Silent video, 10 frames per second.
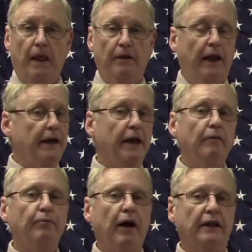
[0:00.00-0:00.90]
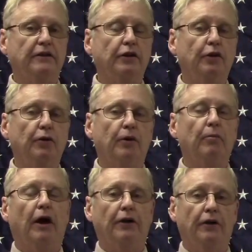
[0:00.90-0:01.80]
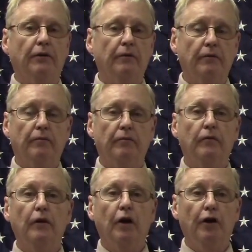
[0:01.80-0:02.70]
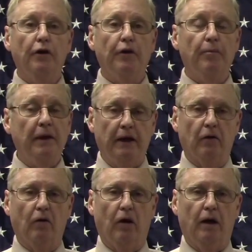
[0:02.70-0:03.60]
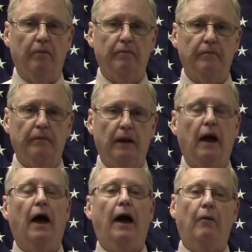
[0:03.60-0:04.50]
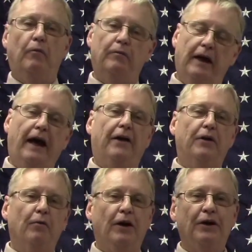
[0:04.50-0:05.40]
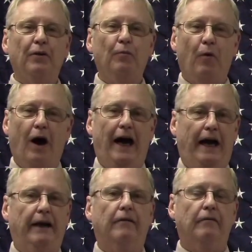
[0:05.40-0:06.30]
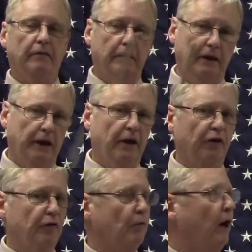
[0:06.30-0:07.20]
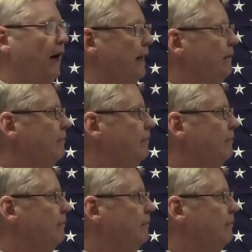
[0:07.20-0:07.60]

They didn't prosecute him under the penal law. Now, you wonder why. Here's why.